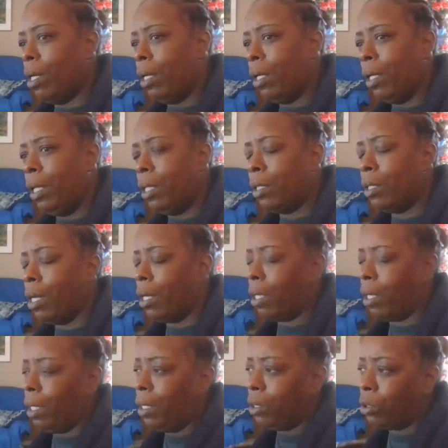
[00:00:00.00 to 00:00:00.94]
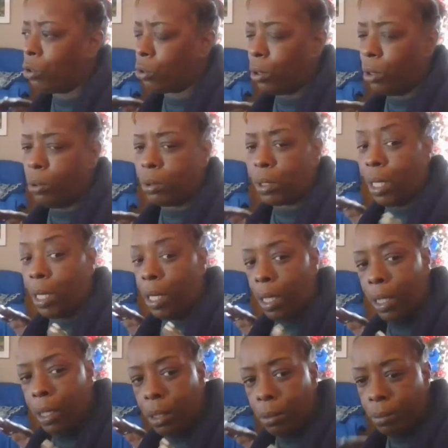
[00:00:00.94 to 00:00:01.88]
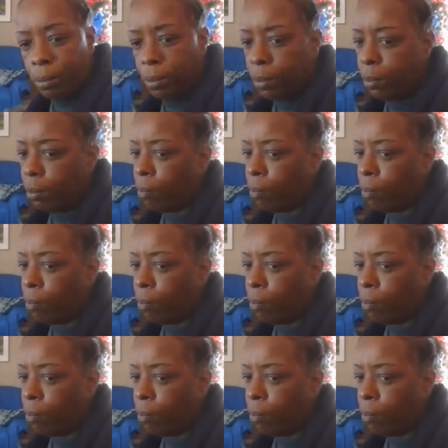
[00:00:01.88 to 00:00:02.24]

I hate I hate trolls. I hate them.